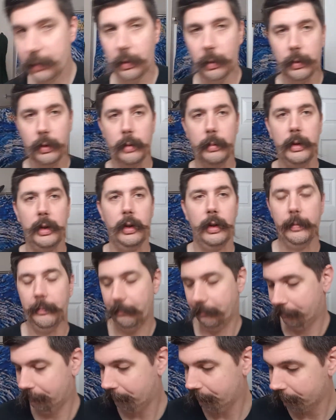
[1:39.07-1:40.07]
we're going to be doing.
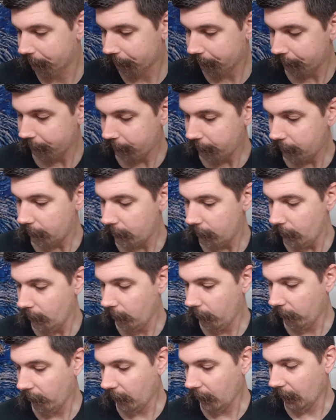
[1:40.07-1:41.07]

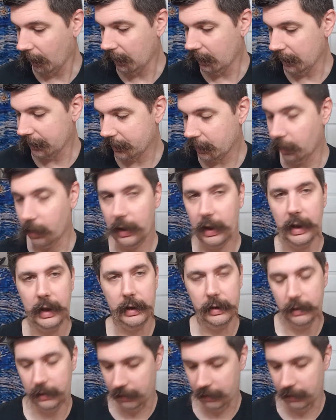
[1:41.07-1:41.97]
Let's go ahead,